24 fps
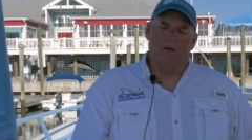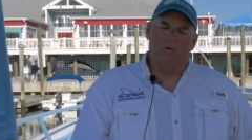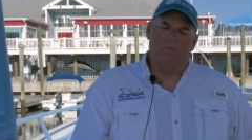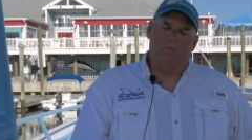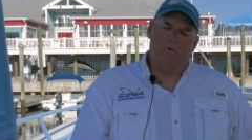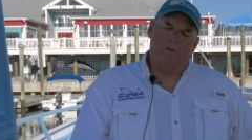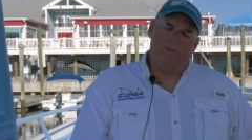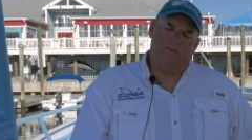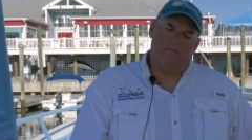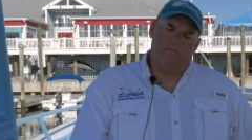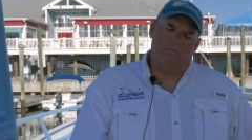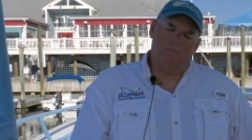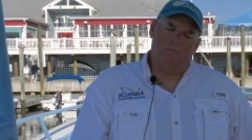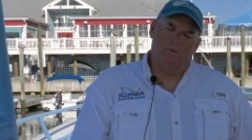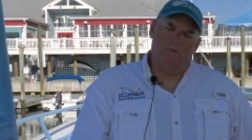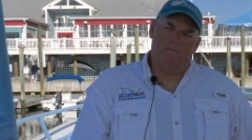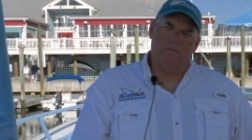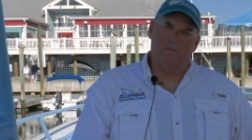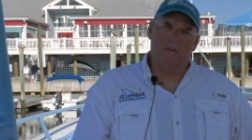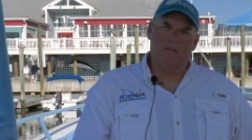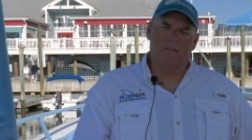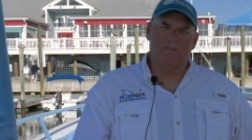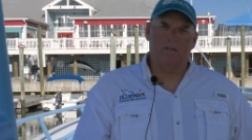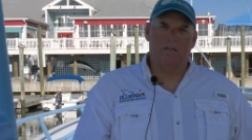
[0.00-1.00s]
we
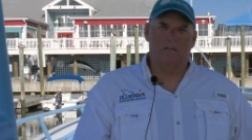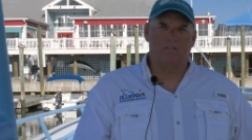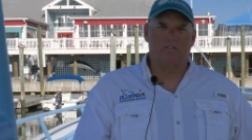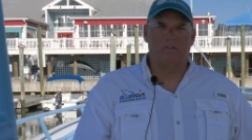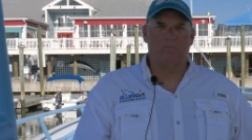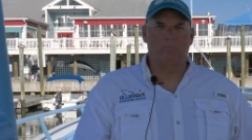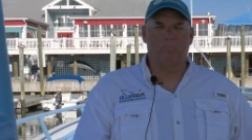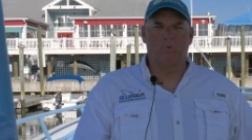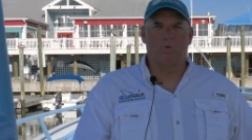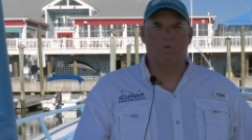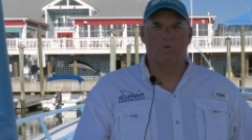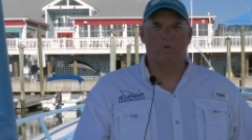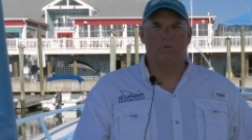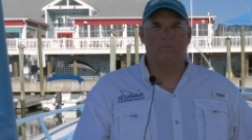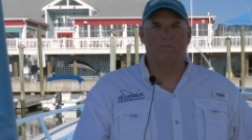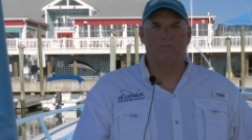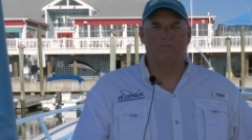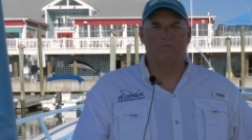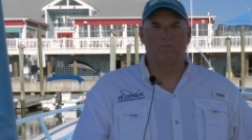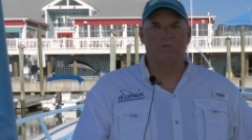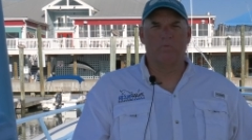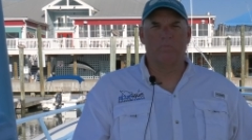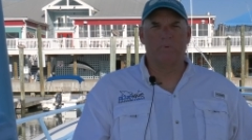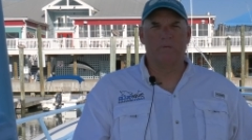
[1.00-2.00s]
think that it's important
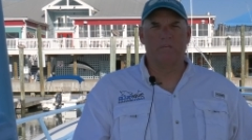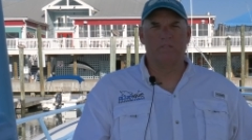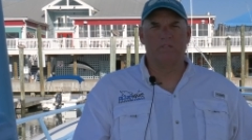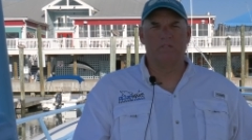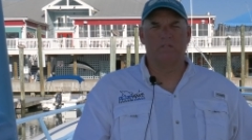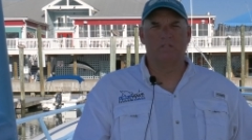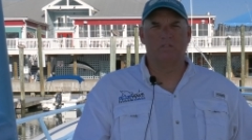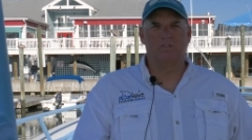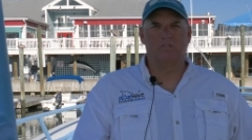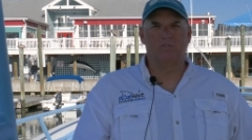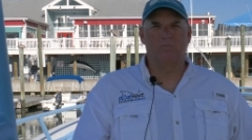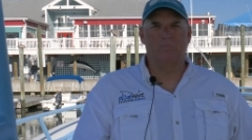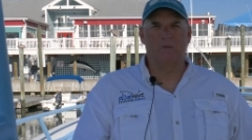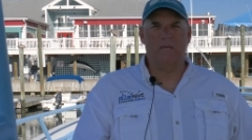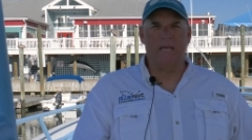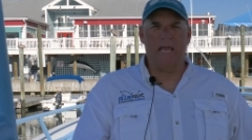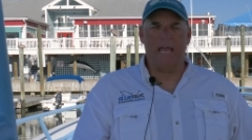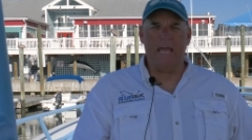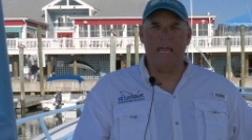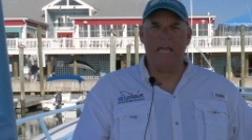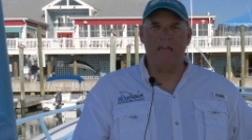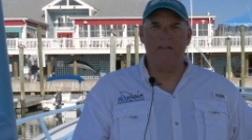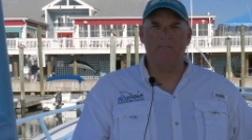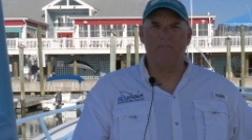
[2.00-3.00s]
for a business to
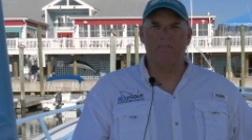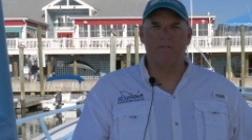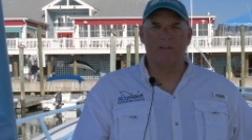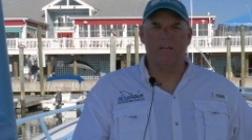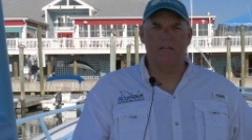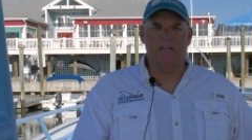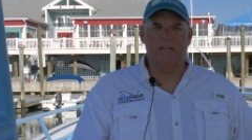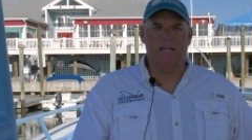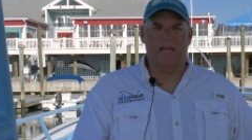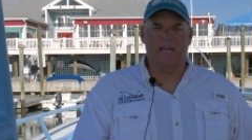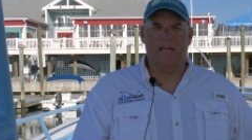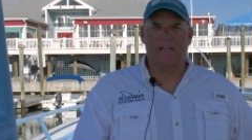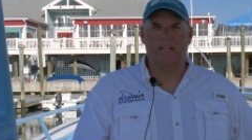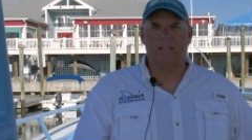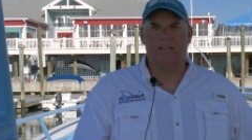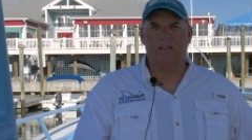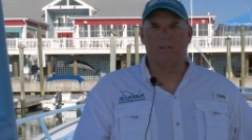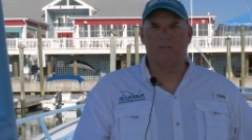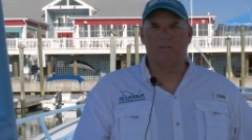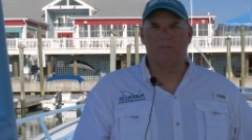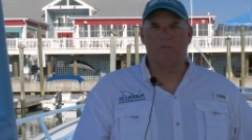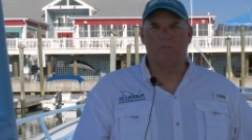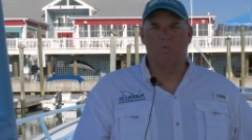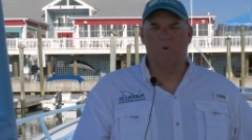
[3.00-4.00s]
behave in that
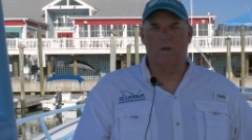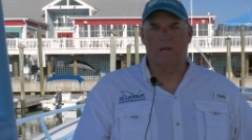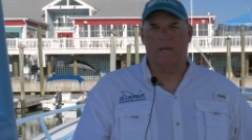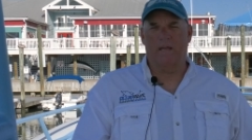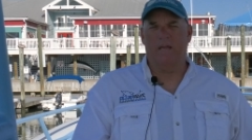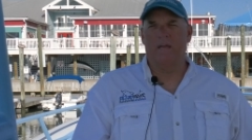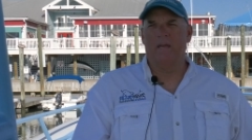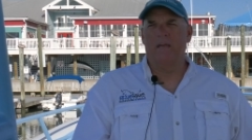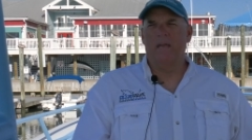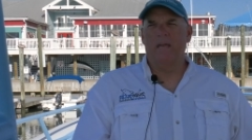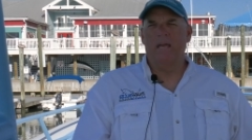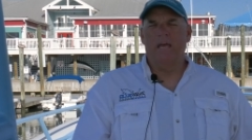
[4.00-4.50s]
way.